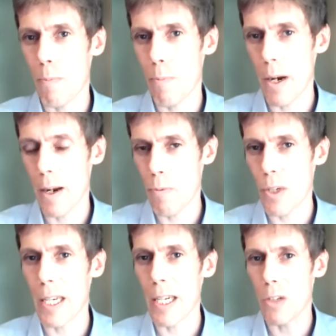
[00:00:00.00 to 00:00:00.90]

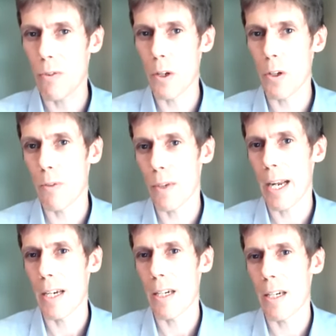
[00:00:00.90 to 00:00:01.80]
procedures for
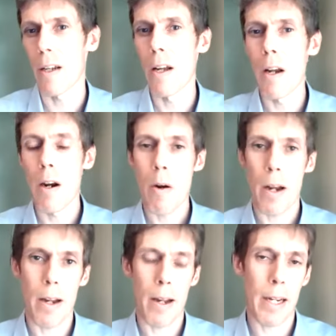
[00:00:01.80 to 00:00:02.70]
notification
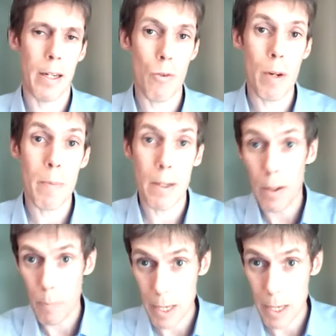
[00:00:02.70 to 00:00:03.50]
and agreement,